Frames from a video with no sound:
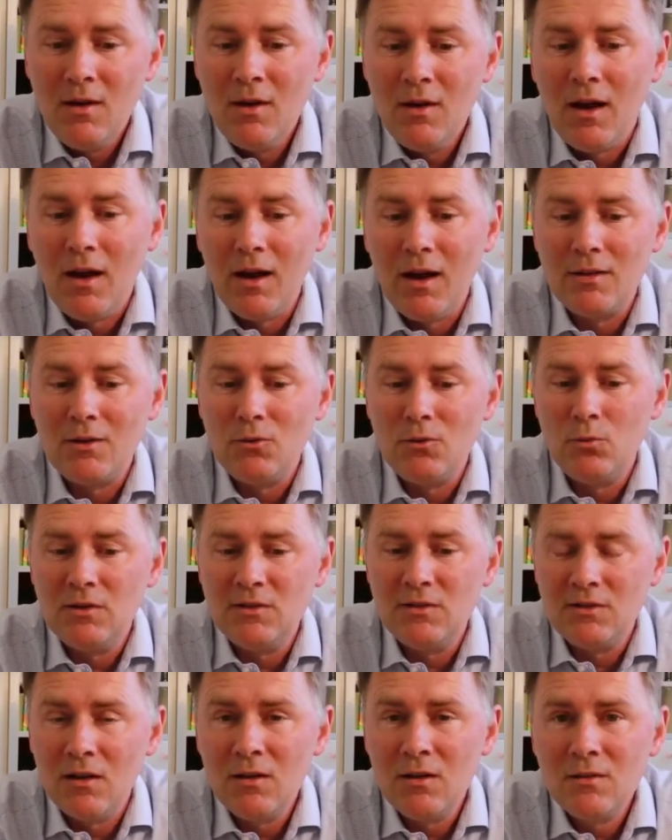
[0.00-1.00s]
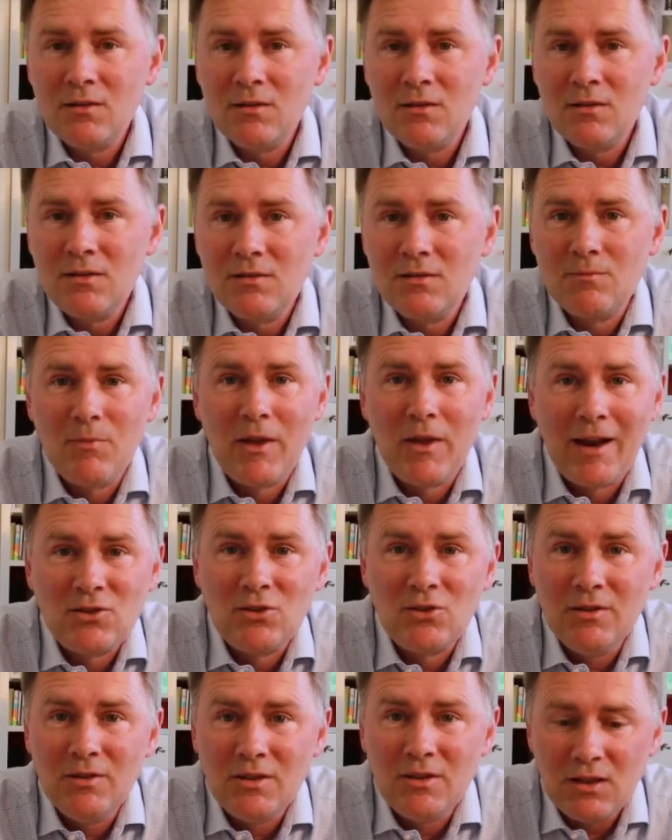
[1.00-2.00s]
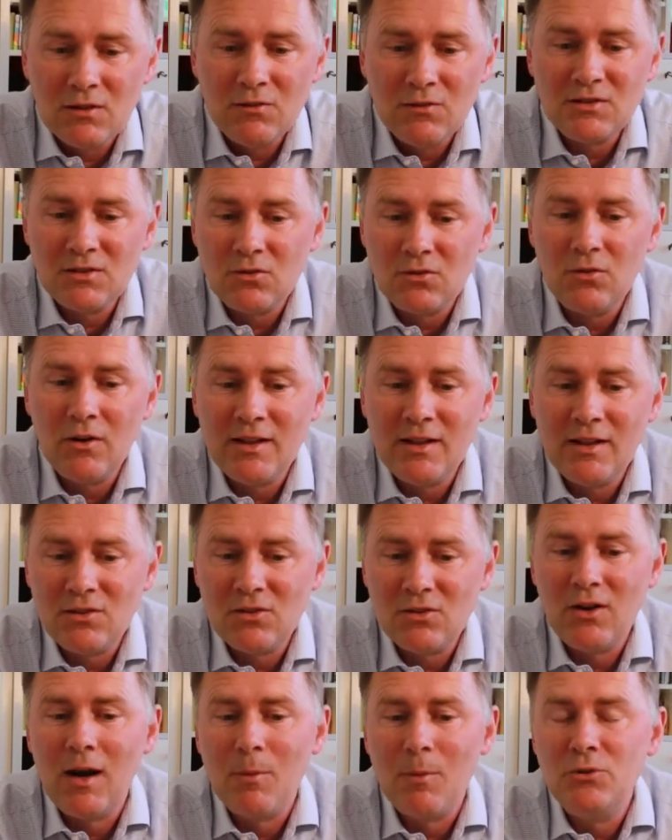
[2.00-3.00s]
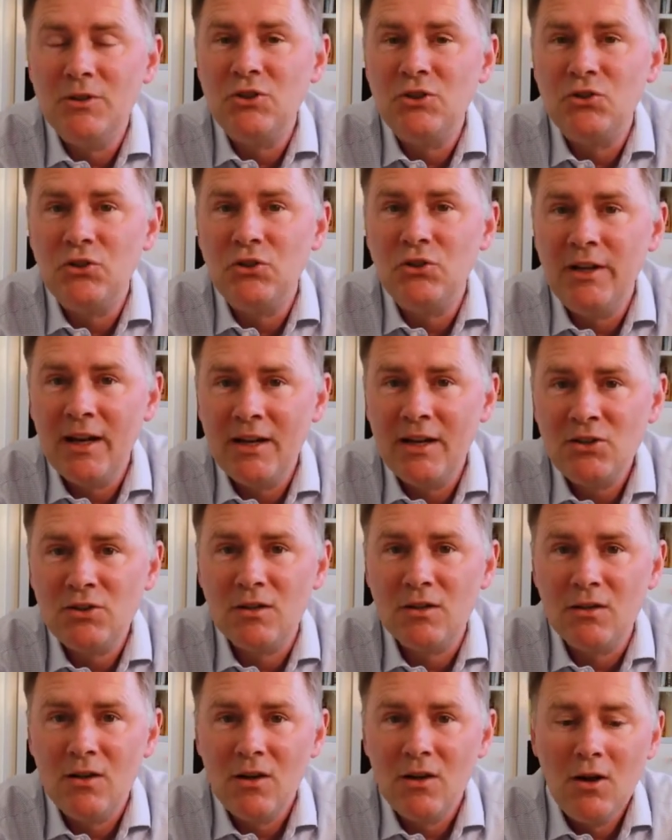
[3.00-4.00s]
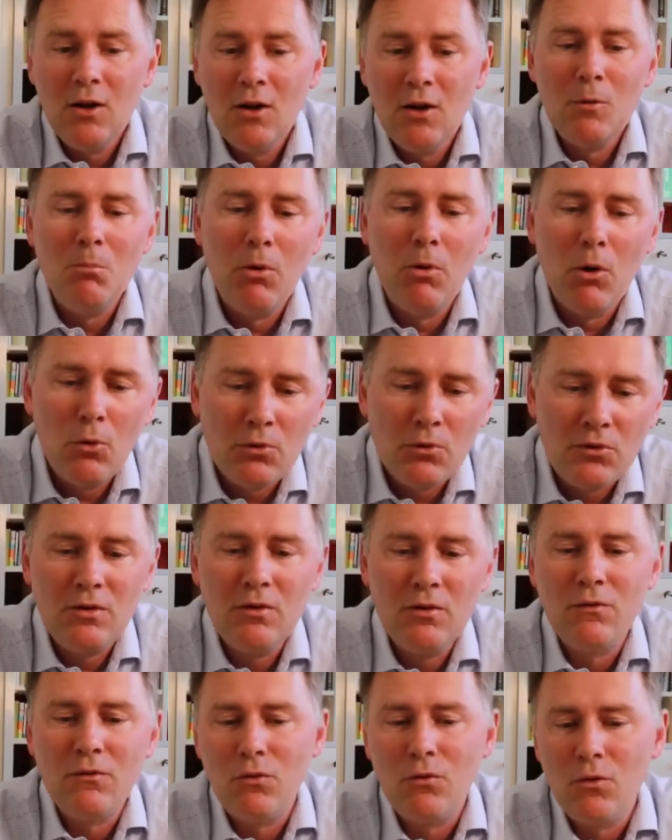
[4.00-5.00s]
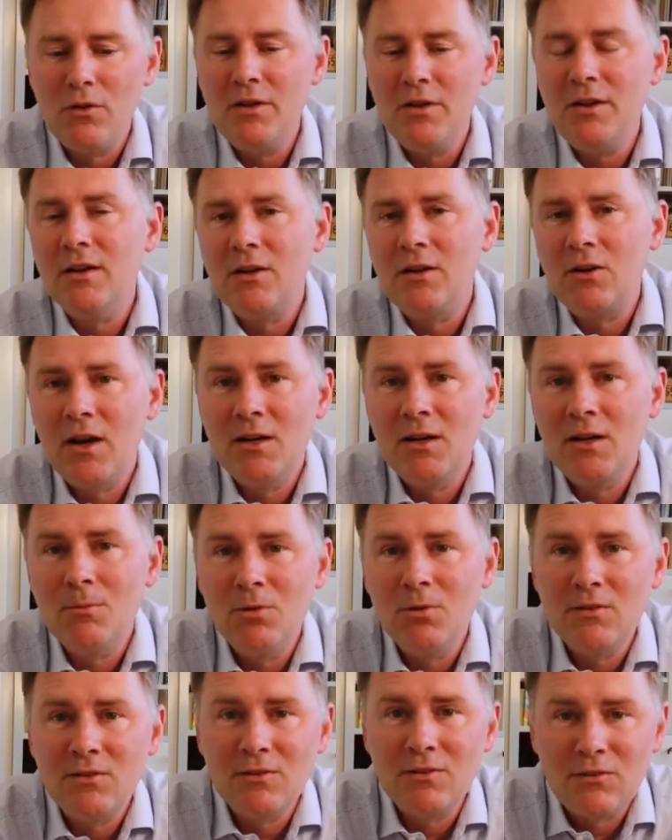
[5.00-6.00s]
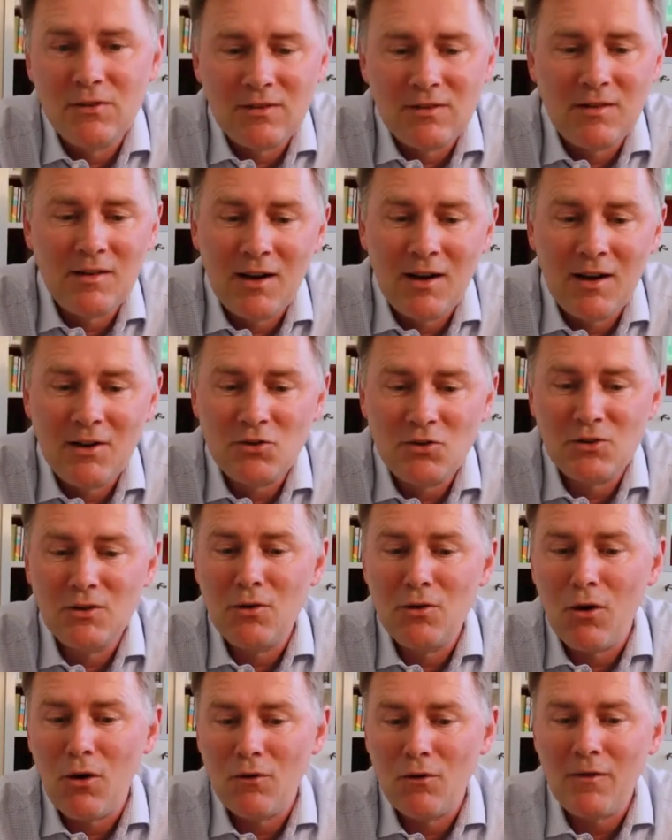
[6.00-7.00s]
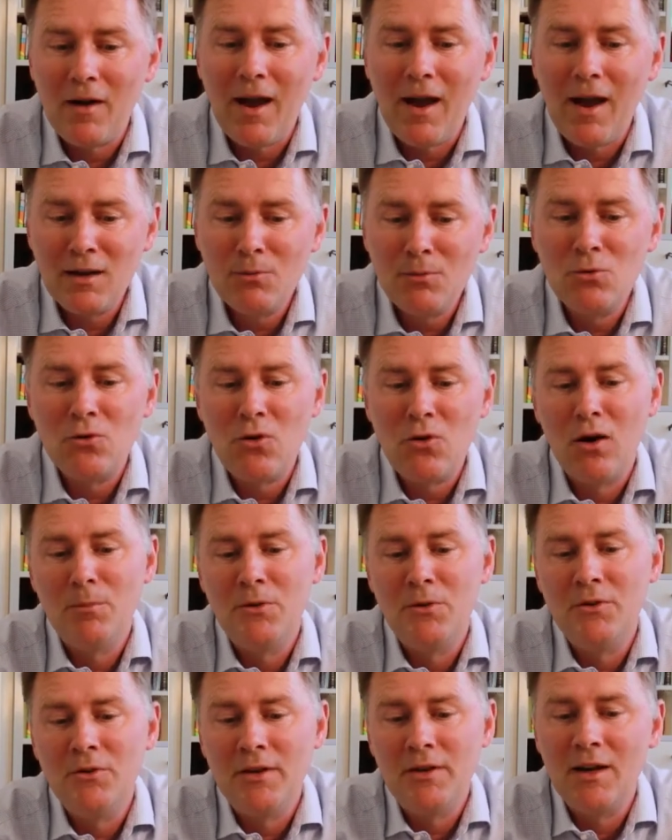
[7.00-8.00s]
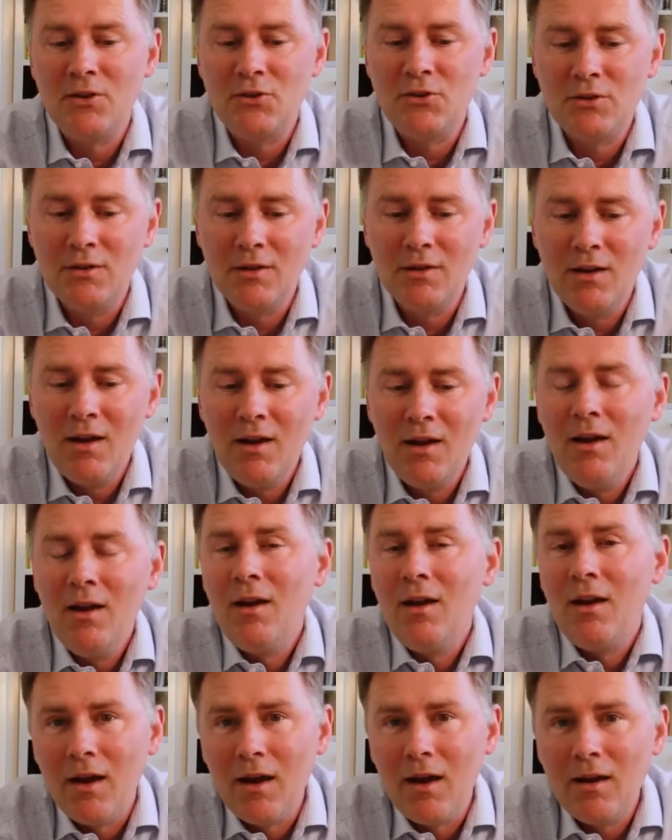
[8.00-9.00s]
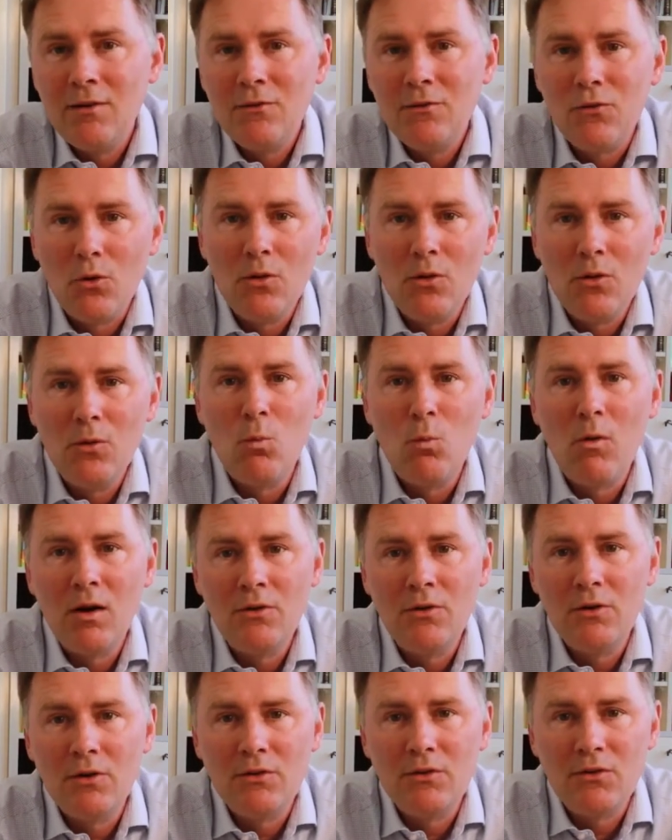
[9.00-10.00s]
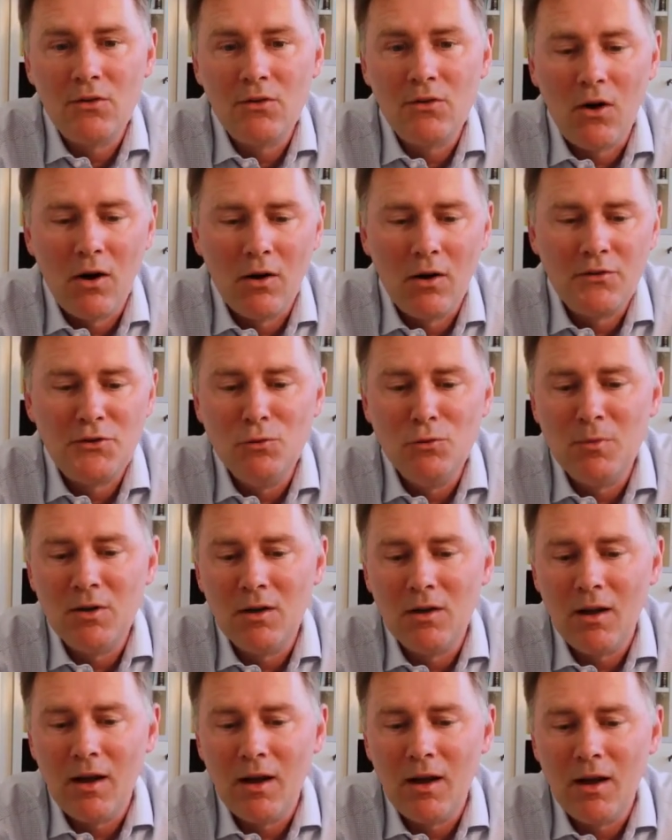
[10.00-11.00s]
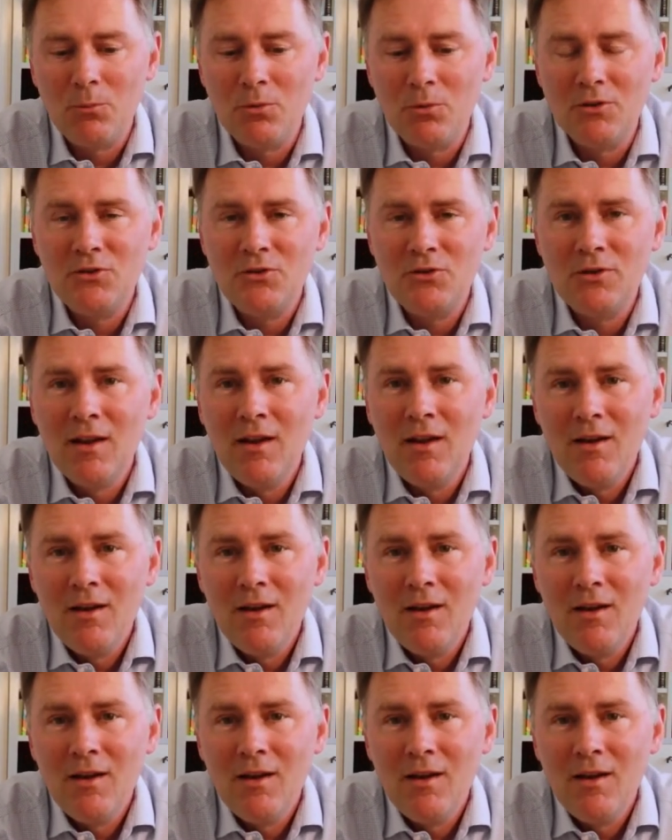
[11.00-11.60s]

and the results actually give us a greater appreciation both for the incredible sophistication of animal communication and for the wonders of human language.